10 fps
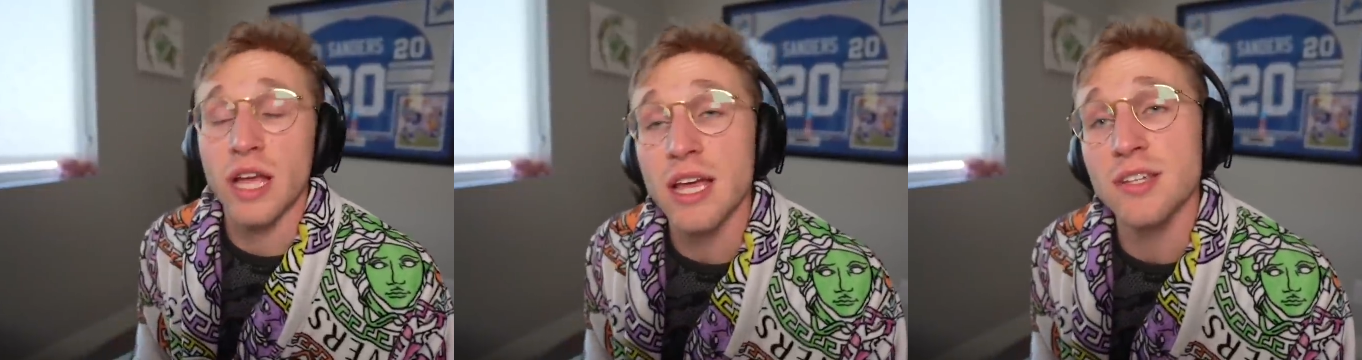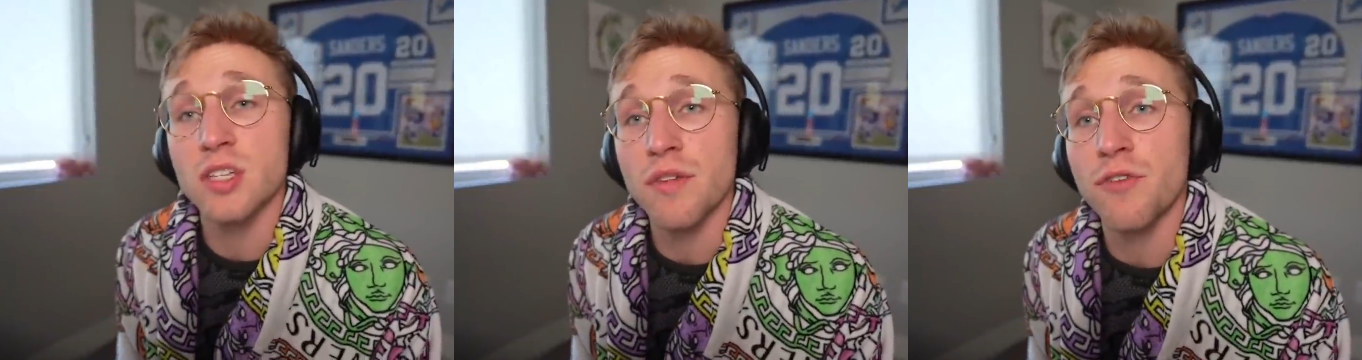
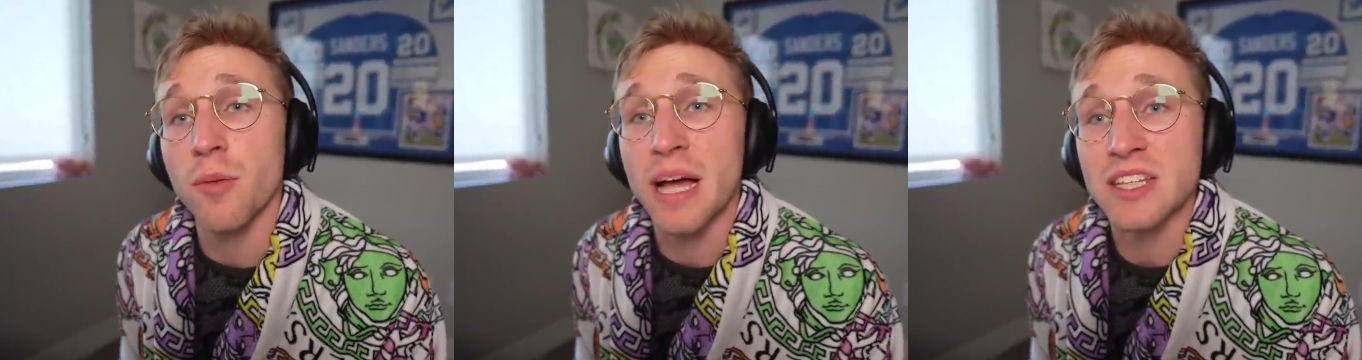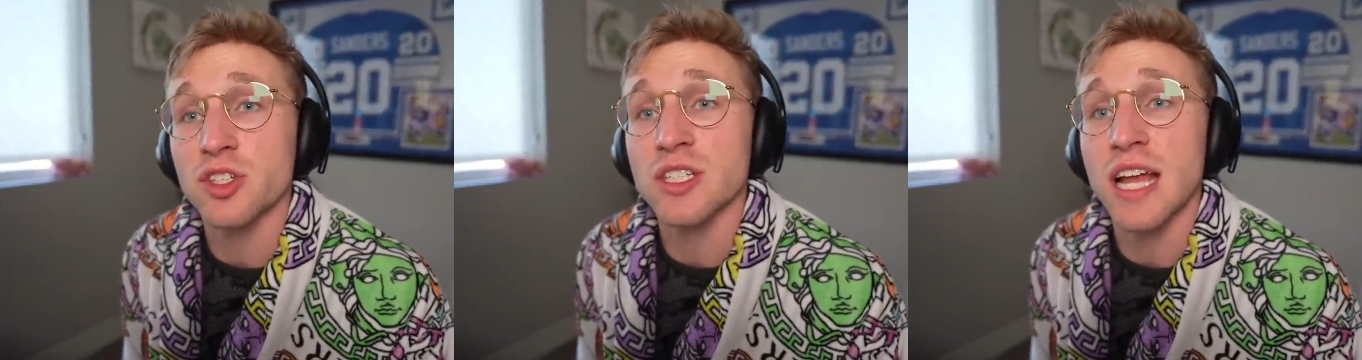Speaker 1: is a
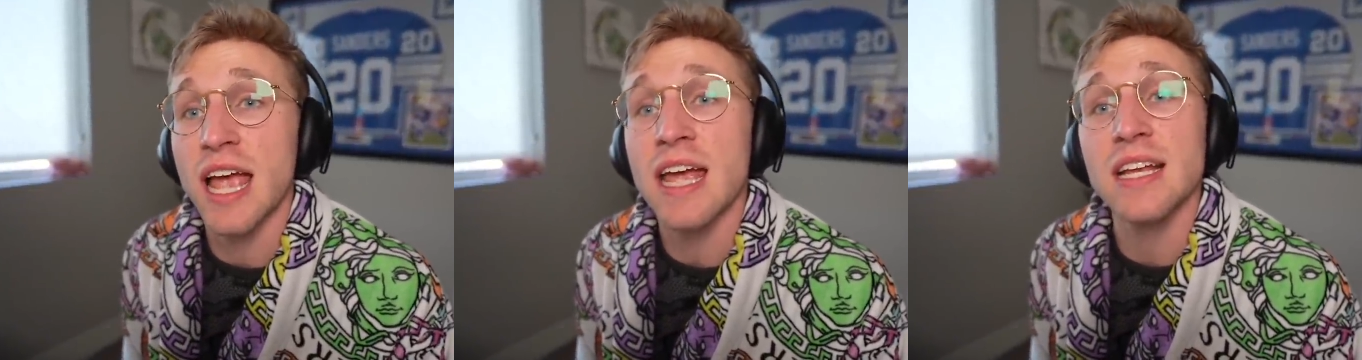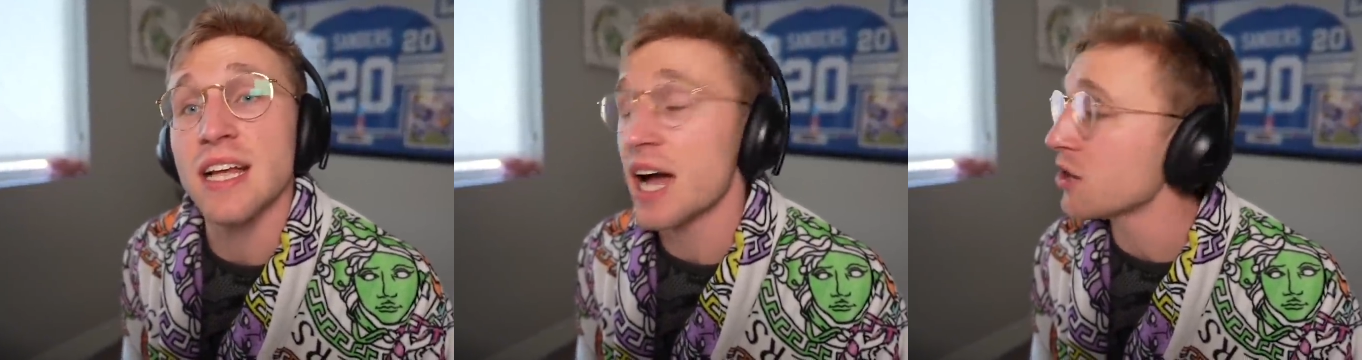fullback. There's an
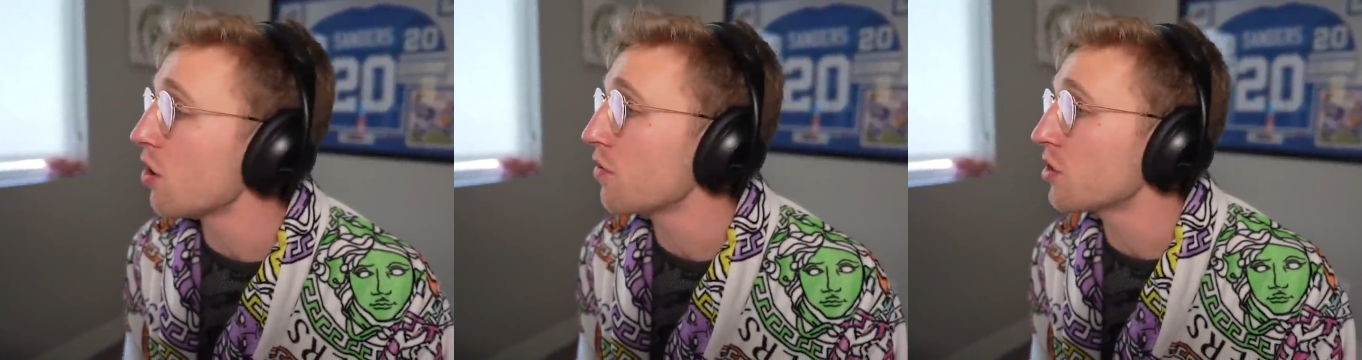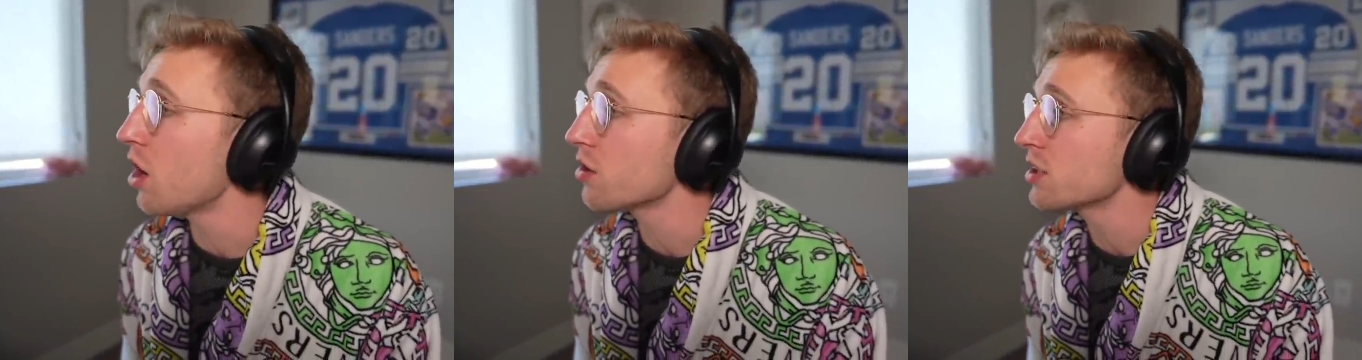89
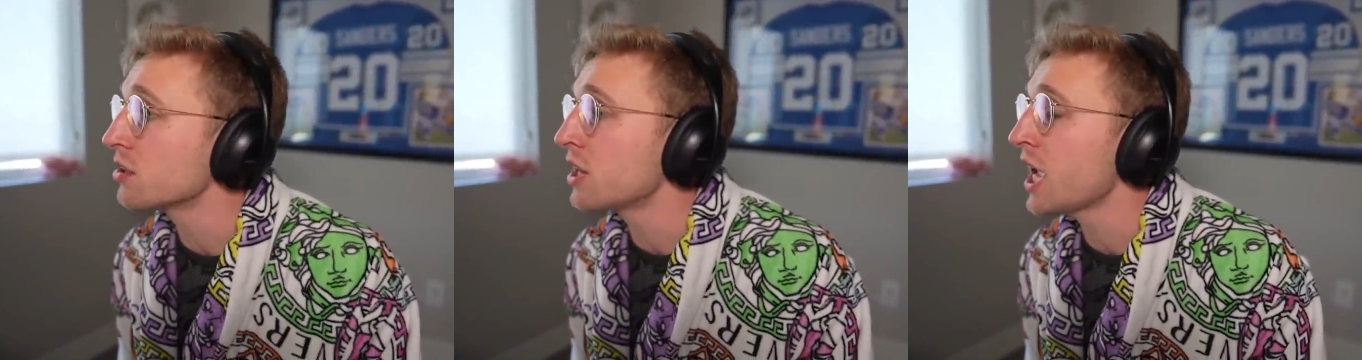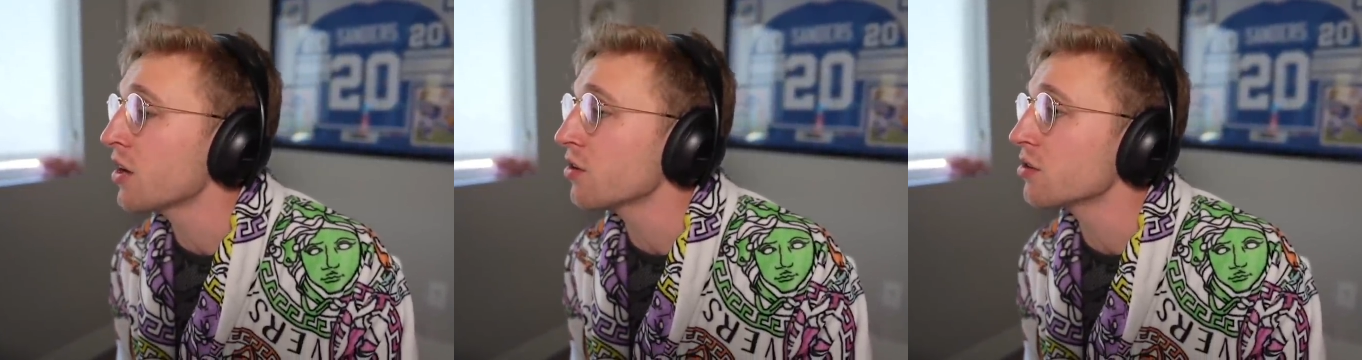overall
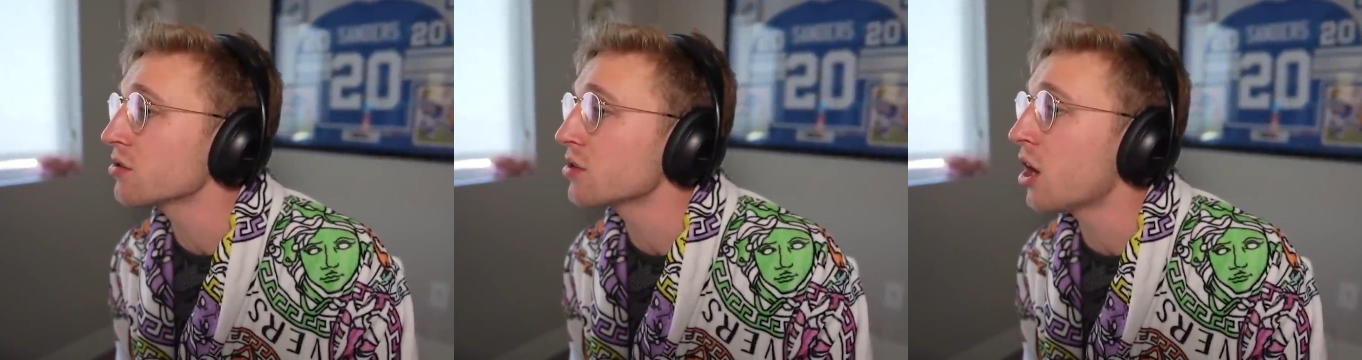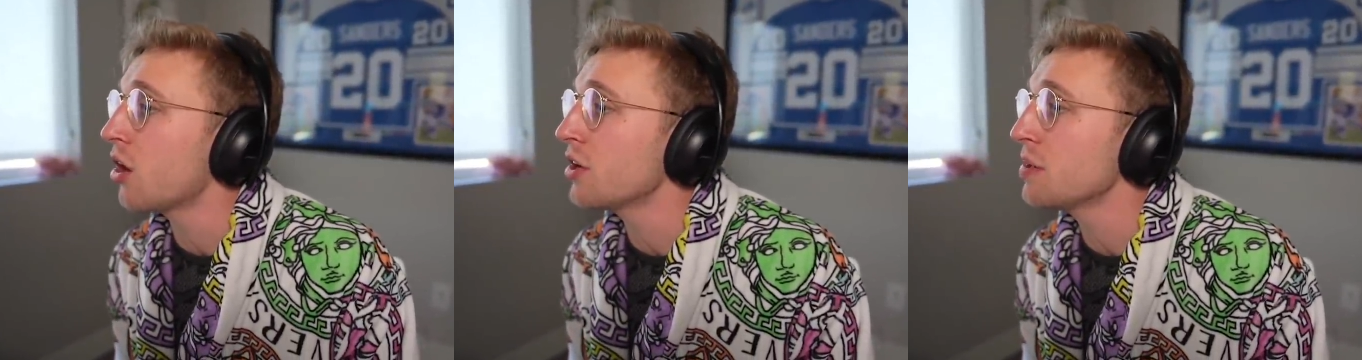Cary
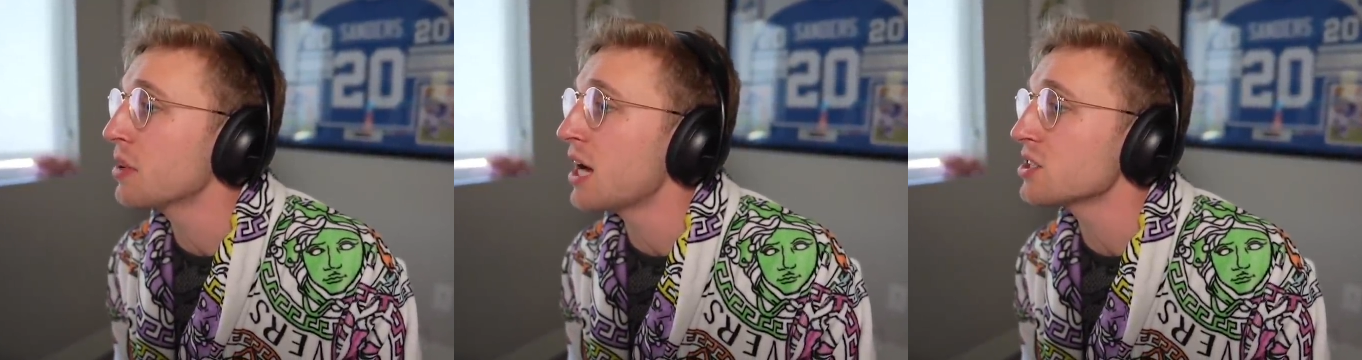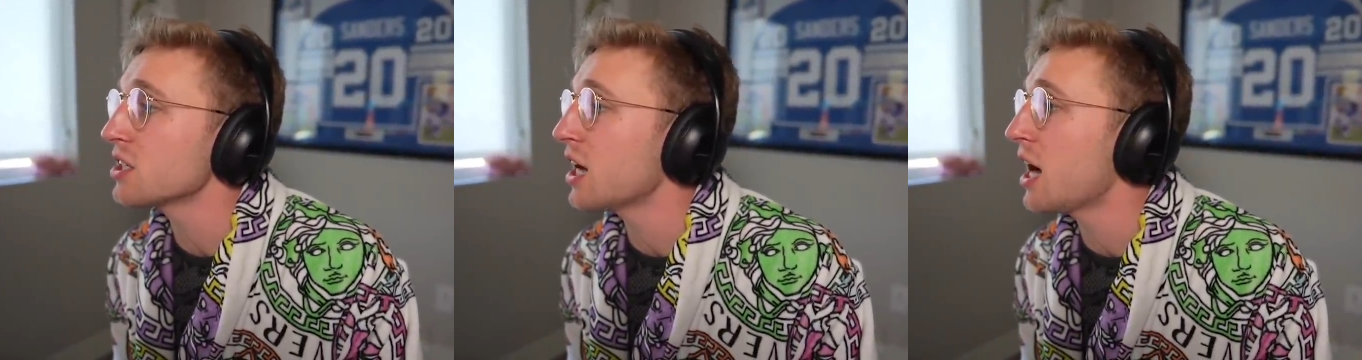
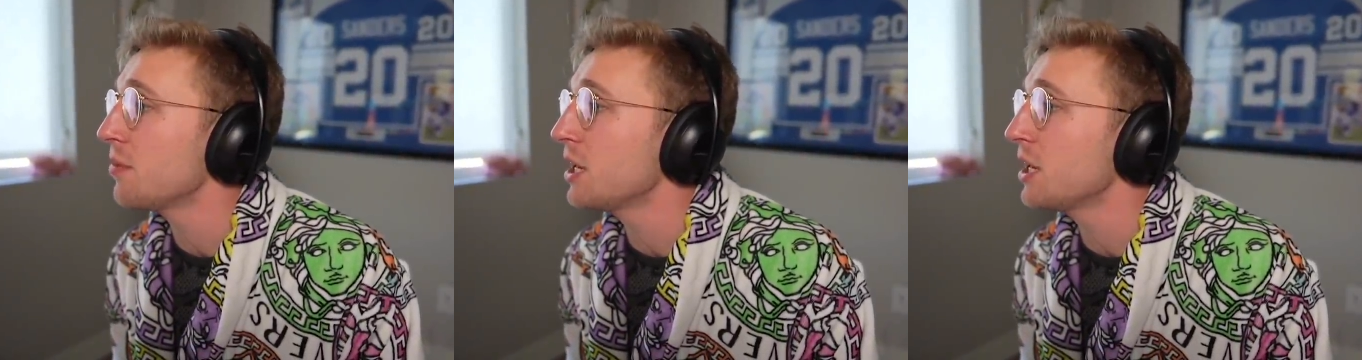Blasingame.